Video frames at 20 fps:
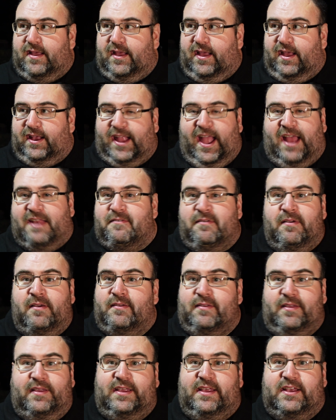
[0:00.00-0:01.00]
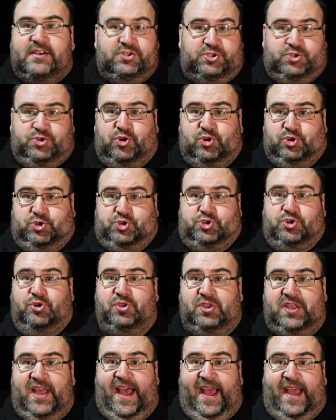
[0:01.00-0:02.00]
again, you sort of
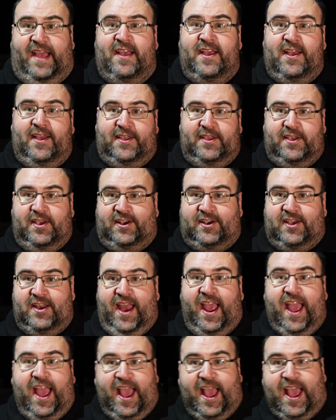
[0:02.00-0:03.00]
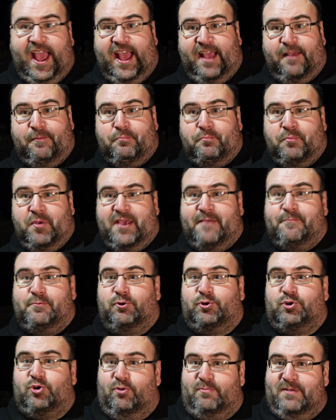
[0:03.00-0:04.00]
stood there, you can hear
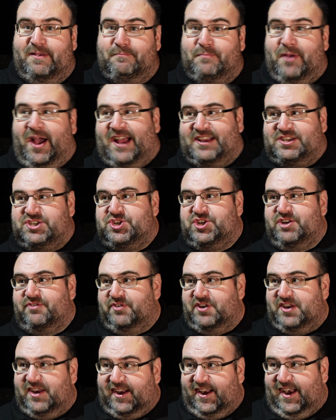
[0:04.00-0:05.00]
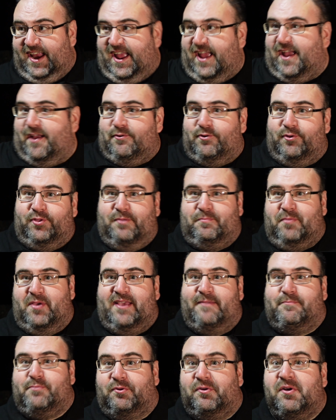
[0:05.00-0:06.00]
people coming past you and you can hear other
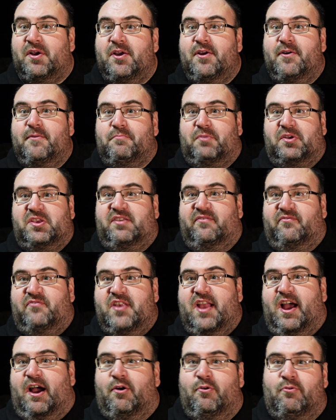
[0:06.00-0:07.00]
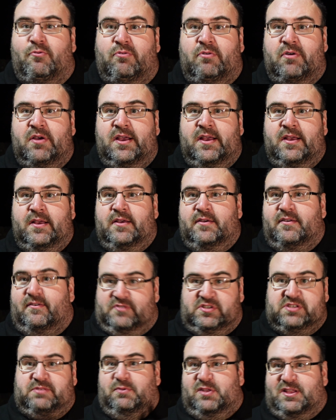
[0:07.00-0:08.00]
people, but you've no,
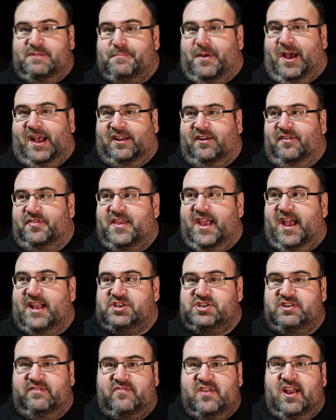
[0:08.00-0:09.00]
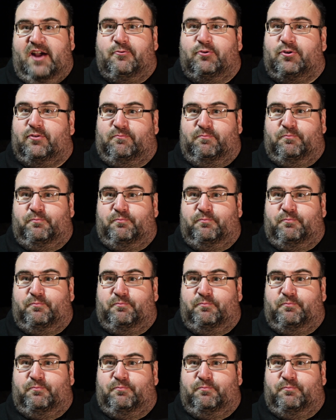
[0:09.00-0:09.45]
obviously with the bag on the edge, you've got